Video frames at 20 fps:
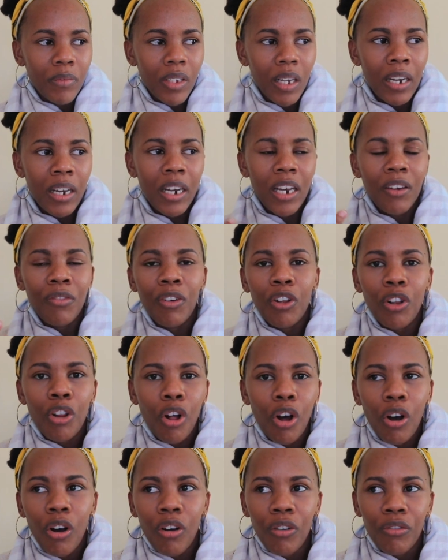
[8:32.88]

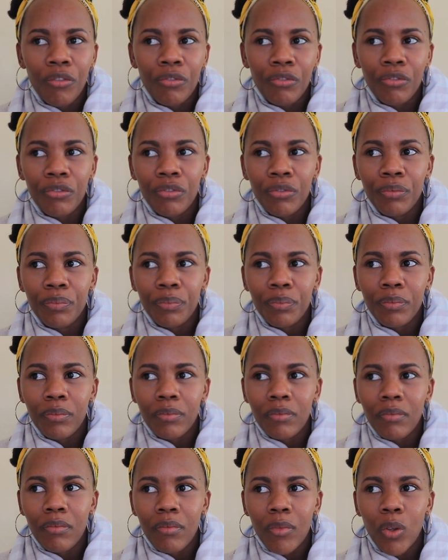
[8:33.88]
level of,
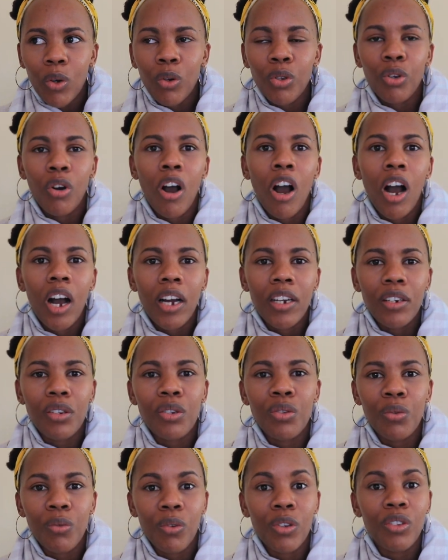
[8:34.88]
or your heart
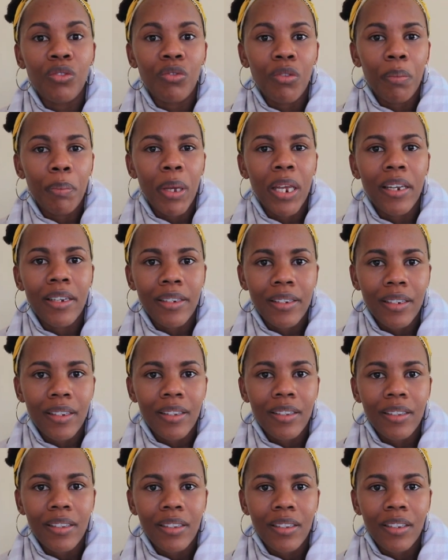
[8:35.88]
towards
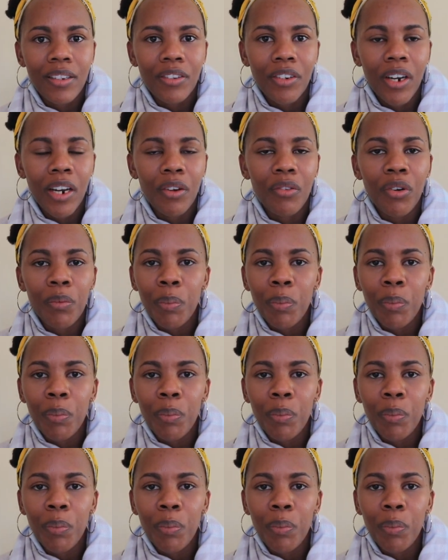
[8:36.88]
repentance, right?